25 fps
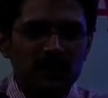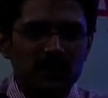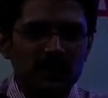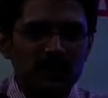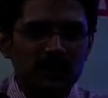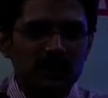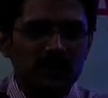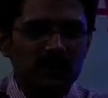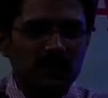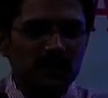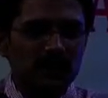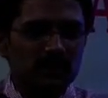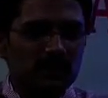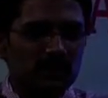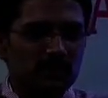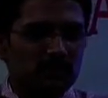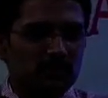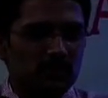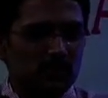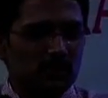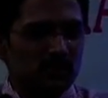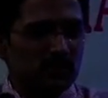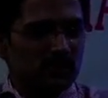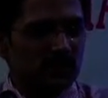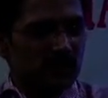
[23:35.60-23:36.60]
year, they will
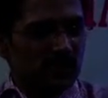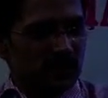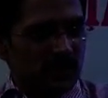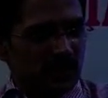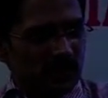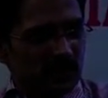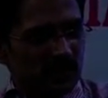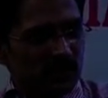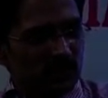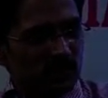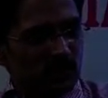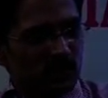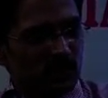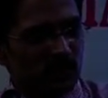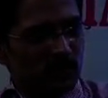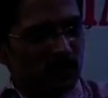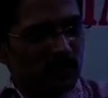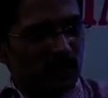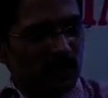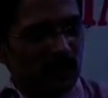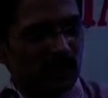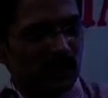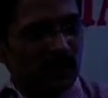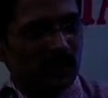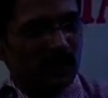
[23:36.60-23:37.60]
produce a telescope
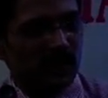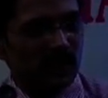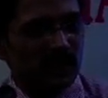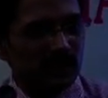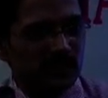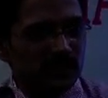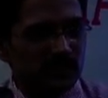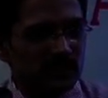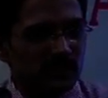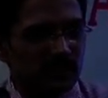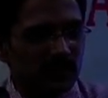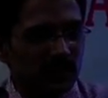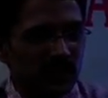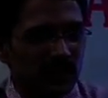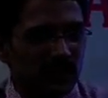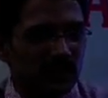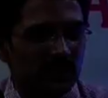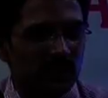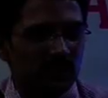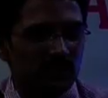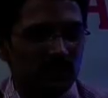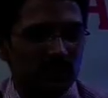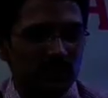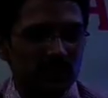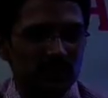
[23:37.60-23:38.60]
or a lens, and
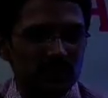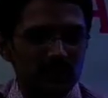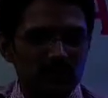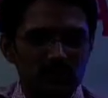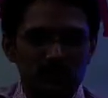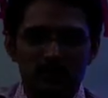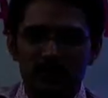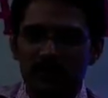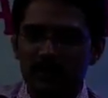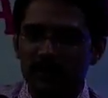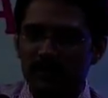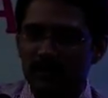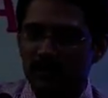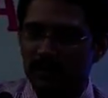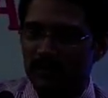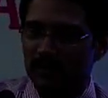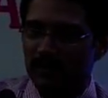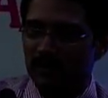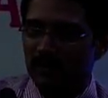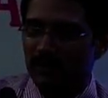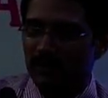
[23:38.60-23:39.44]
they want it to be